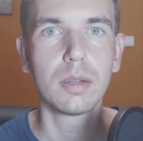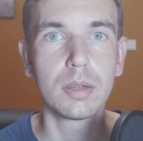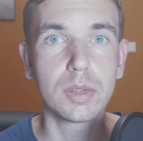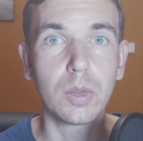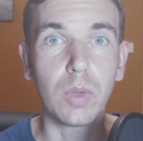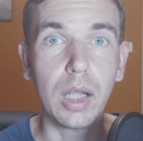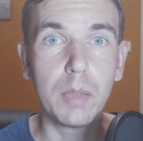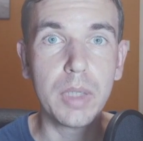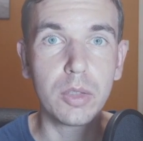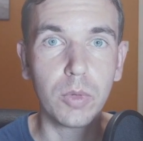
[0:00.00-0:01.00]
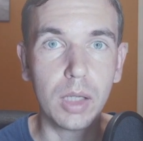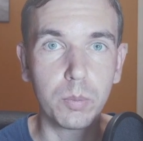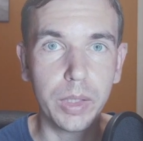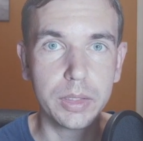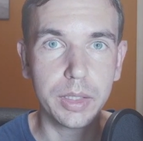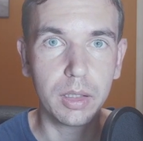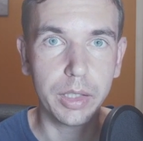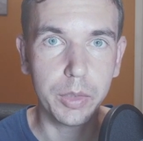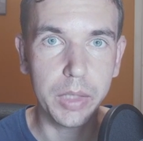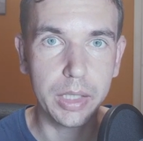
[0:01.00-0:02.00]
So Element One basically
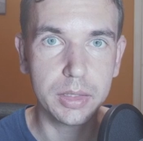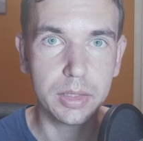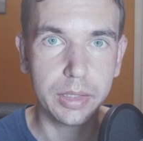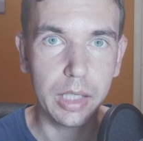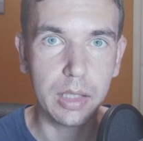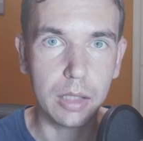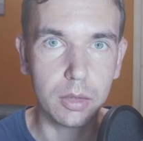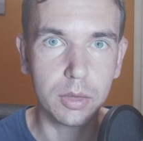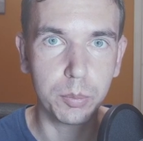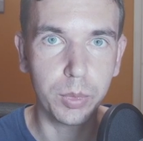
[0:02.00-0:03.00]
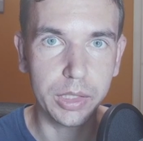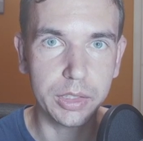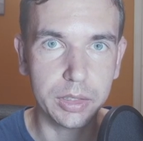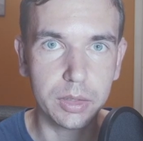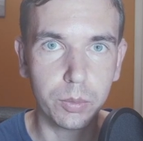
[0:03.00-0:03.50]
creates yet another bridges